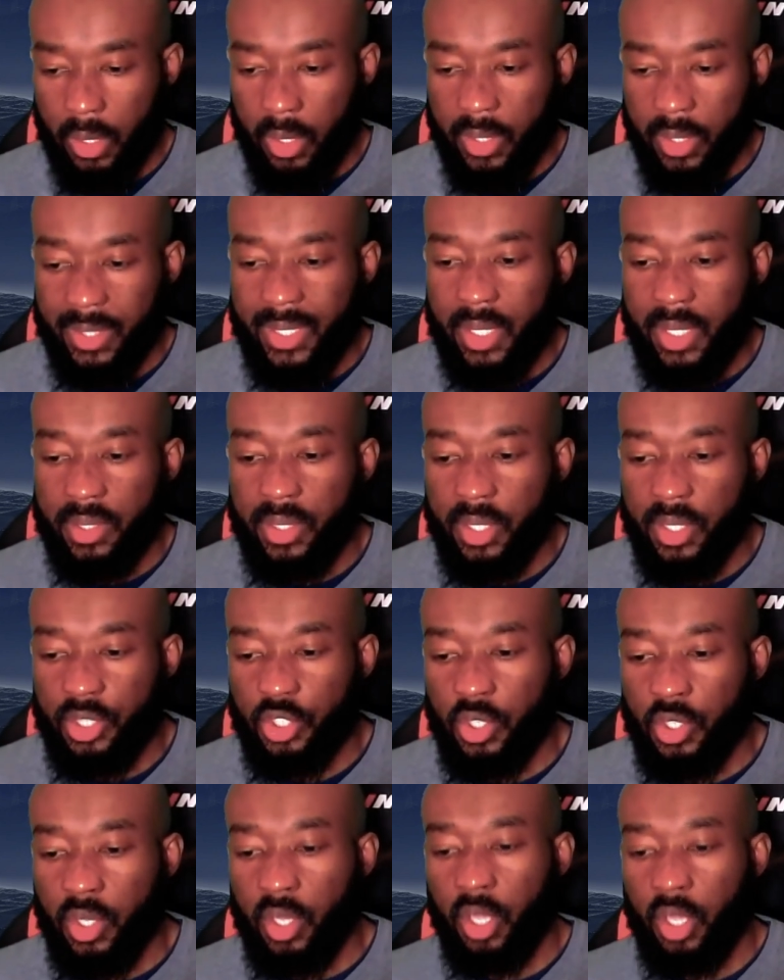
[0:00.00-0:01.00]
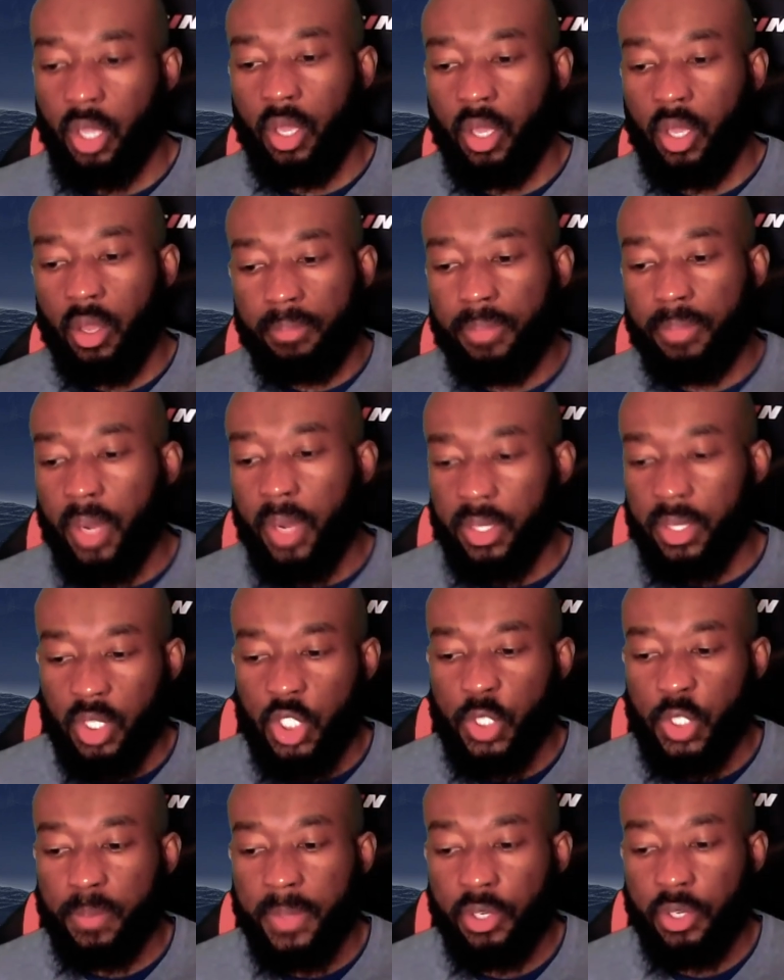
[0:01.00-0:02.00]
says this: "But
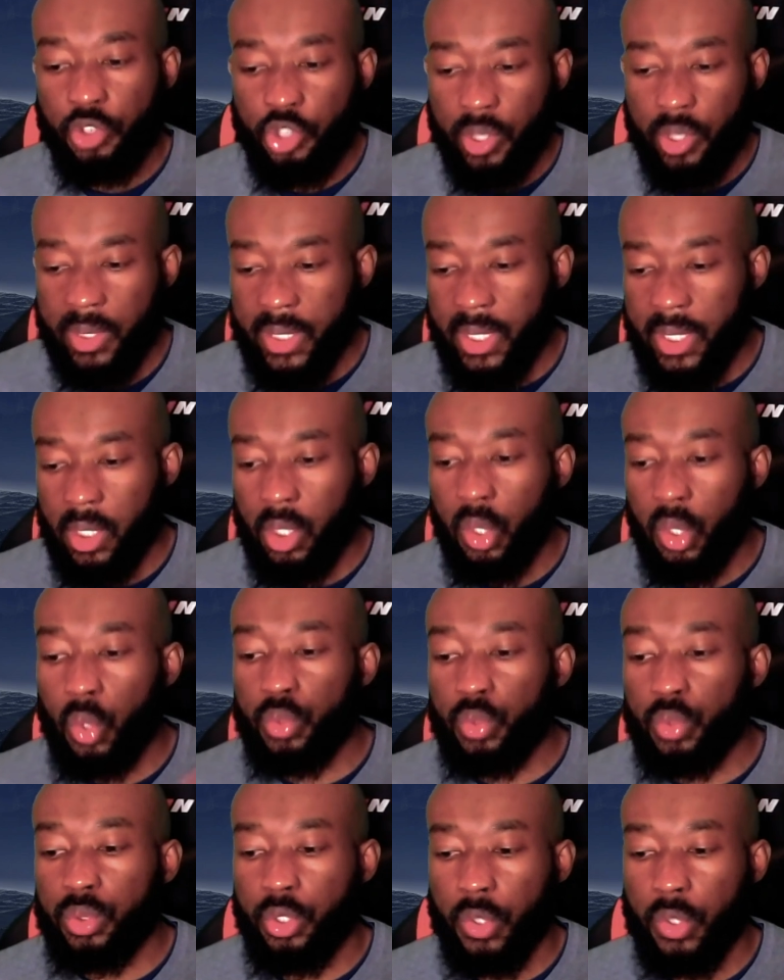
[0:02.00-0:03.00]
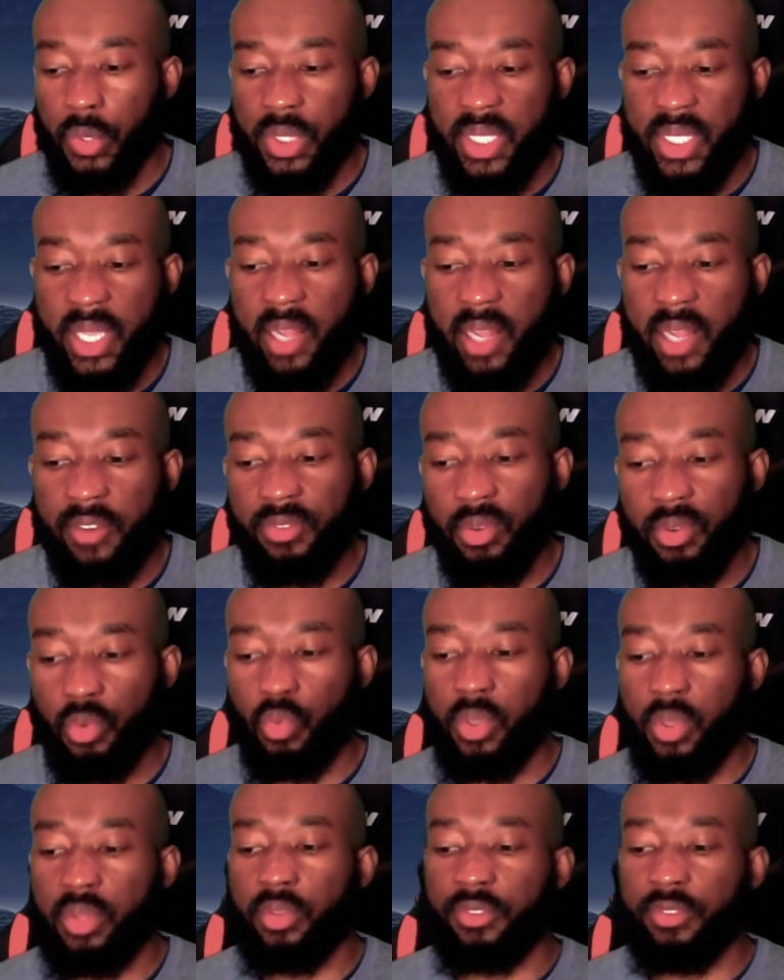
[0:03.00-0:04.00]
spiritually clothe yourself
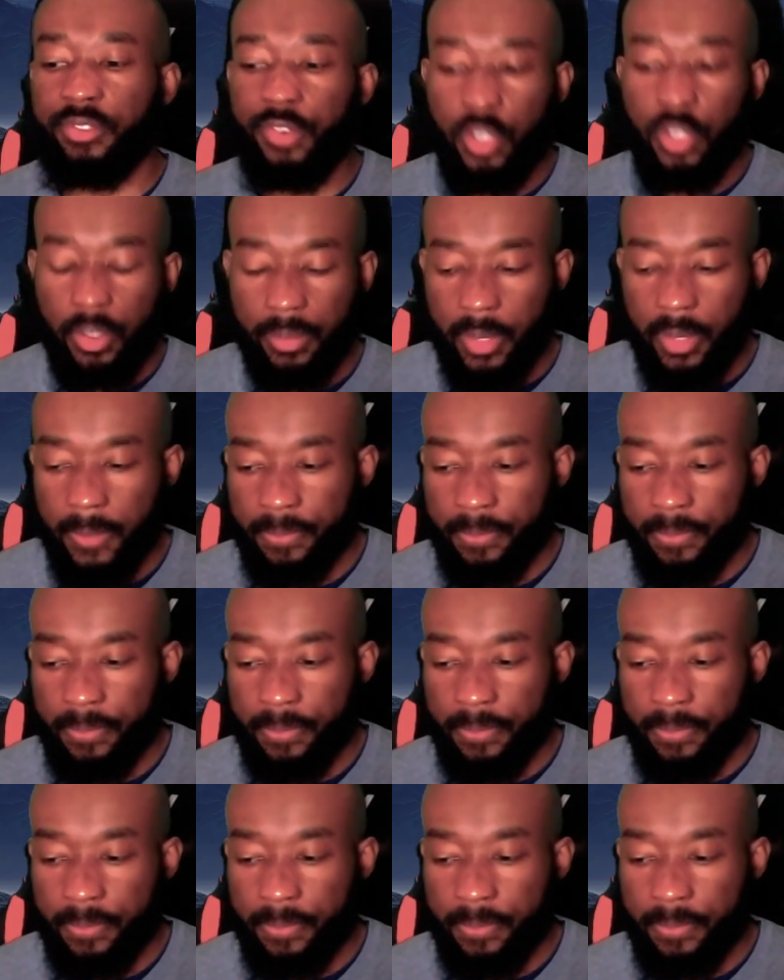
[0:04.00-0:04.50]
with the verb,